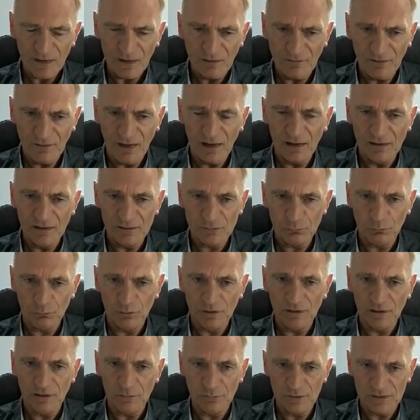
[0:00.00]
that is
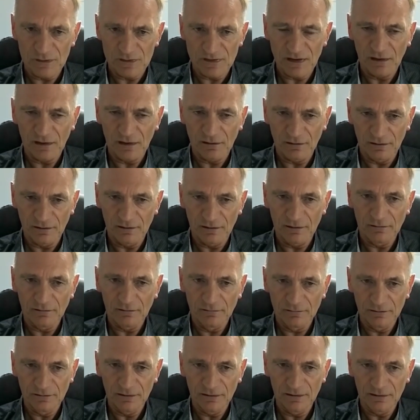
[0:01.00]
one I would certainly
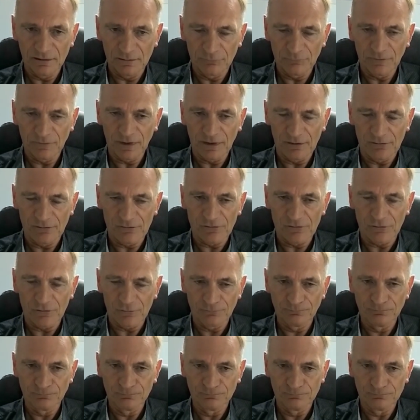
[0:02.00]
like to.